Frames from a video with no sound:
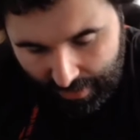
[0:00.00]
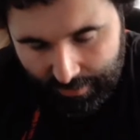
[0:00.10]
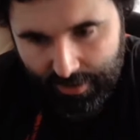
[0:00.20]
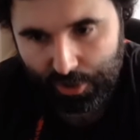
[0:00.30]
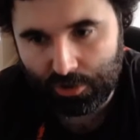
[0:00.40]

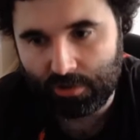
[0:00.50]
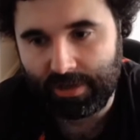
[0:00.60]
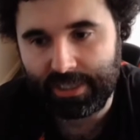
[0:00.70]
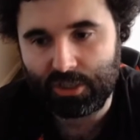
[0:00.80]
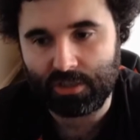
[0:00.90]
The younger
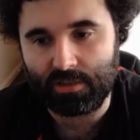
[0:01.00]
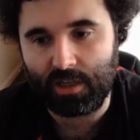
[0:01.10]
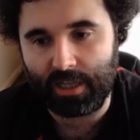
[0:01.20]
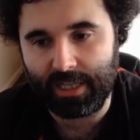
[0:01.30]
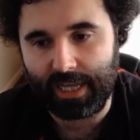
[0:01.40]
agent
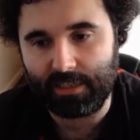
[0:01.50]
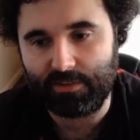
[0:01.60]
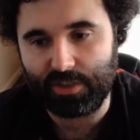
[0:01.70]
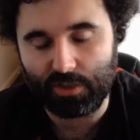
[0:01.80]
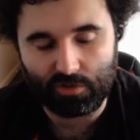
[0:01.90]
then
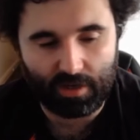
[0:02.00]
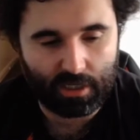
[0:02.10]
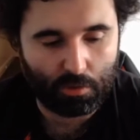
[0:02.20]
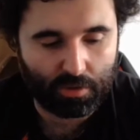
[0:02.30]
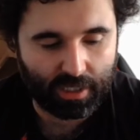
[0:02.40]
turns
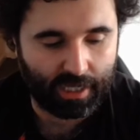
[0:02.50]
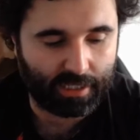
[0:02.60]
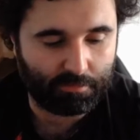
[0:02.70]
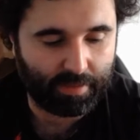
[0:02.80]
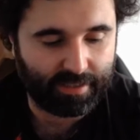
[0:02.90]
around
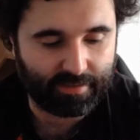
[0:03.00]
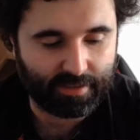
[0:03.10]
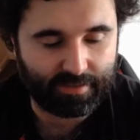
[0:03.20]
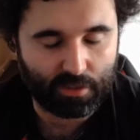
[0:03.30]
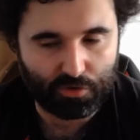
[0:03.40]
and basically
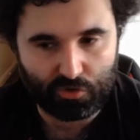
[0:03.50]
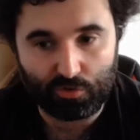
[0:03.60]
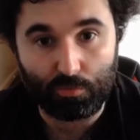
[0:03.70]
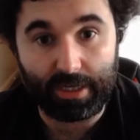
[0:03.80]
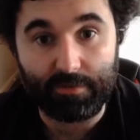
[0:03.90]
tells us,
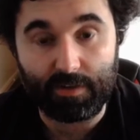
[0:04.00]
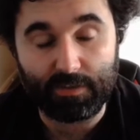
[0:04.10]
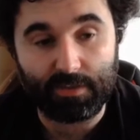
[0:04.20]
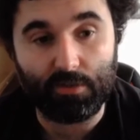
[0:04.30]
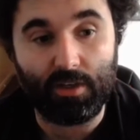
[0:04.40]
when he
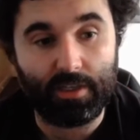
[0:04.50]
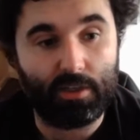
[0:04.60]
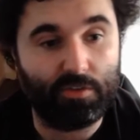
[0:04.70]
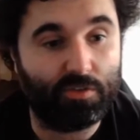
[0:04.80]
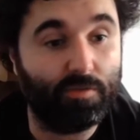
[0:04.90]
finds out that
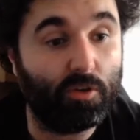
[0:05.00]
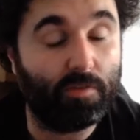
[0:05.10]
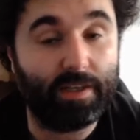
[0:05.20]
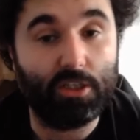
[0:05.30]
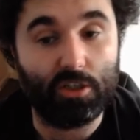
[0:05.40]
Leon's the 4th
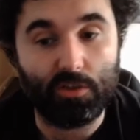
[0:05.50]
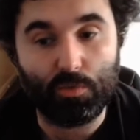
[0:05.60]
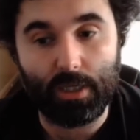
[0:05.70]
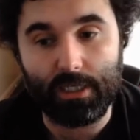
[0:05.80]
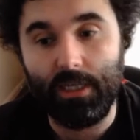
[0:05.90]
agent on his
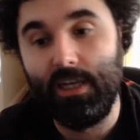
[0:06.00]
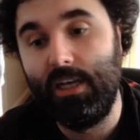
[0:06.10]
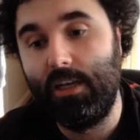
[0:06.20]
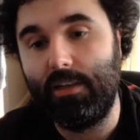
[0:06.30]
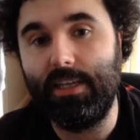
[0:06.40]
way,
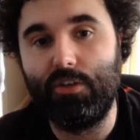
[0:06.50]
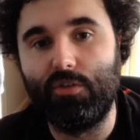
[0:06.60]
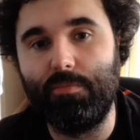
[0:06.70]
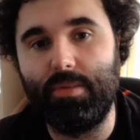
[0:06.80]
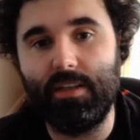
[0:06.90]
that he
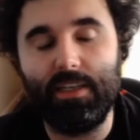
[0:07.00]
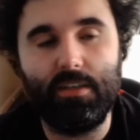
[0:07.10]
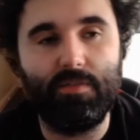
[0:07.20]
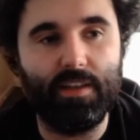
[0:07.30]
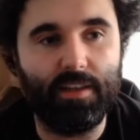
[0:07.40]
doesn't
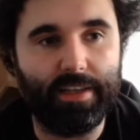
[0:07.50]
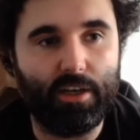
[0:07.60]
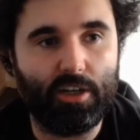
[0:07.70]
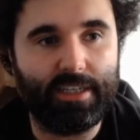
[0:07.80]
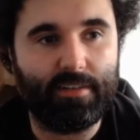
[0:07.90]
believe that
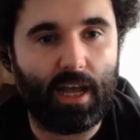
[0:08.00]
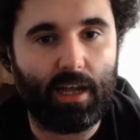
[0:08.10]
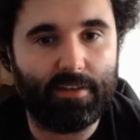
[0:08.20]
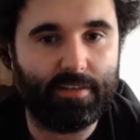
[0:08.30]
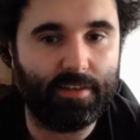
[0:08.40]
Leon is
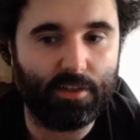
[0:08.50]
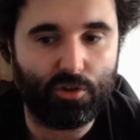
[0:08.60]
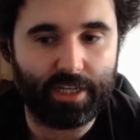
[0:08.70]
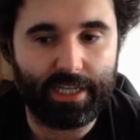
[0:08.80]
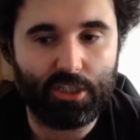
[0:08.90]
actually a
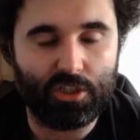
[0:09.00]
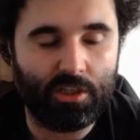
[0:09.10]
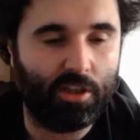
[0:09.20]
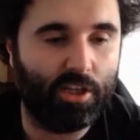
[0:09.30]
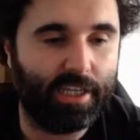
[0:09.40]
good
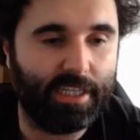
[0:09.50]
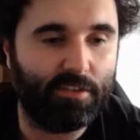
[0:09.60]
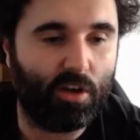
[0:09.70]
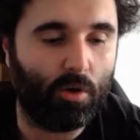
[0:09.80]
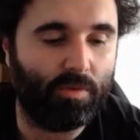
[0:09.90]
agent, that he's
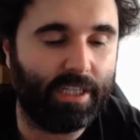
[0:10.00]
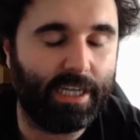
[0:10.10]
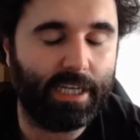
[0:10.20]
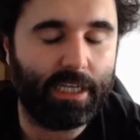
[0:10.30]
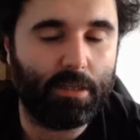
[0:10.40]
only
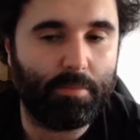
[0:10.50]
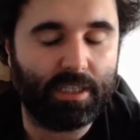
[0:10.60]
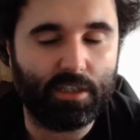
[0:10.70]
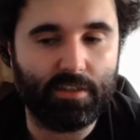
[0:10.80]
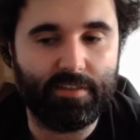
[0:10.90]
here
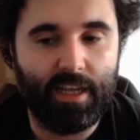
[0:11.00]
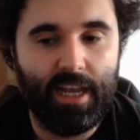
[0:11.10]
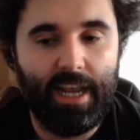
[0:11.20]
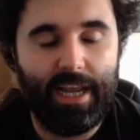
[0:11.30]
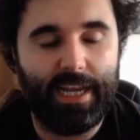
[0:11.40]
because
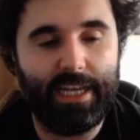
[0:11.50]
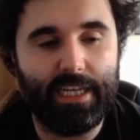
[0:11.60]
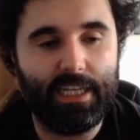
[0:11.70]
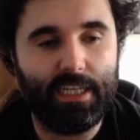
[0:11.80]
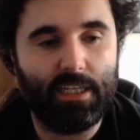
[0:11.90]

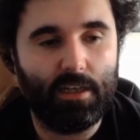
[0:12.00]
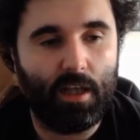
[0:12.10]
he